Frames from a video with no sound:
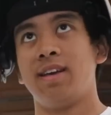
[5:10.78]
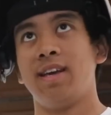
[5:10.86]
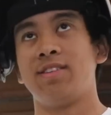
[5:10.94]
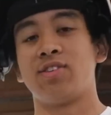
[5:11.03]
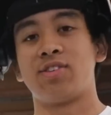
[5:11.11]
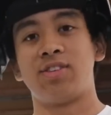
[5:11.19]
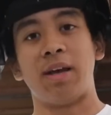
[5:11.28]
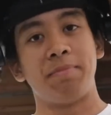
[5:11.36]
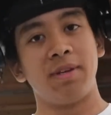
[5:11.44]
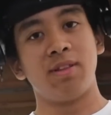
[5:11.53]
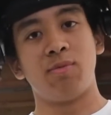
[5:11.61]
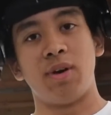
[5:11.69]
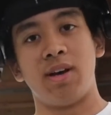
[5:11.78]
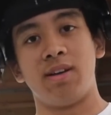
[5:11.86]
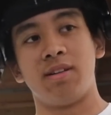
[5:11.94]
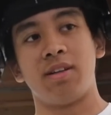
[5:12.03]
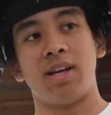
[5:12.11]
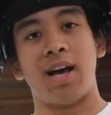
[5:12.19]
It's accepting the
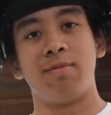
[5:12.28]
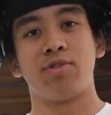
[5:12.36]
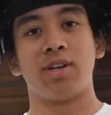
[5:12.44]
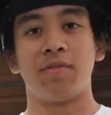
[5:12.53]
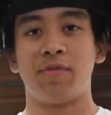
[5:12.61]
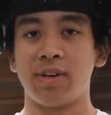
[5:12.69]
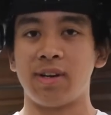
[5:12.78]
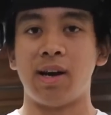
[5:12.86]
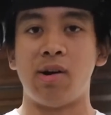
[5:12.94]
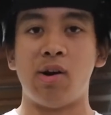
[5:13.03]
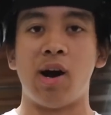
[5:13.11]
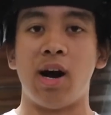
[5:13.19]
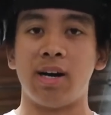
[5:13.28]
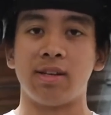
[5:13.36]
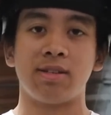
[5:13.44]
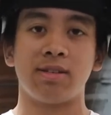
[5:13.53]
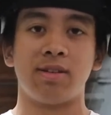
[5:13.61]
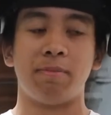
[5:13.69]
weld. I'm trying to figure out
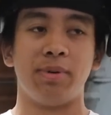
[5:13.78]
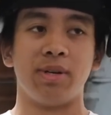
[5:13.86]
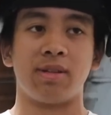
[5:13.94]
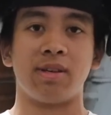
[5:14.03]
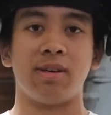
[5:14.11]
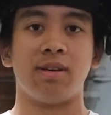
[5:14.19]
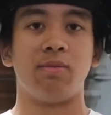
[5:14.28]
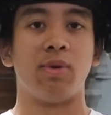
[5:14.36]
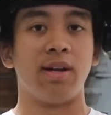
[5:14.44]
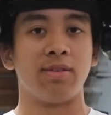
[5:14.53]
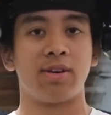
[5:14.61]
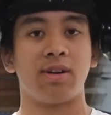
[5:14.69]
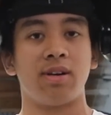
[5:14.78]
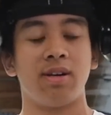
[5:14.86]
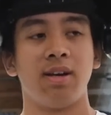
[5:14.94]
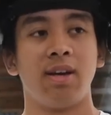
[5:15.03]
how to put the welder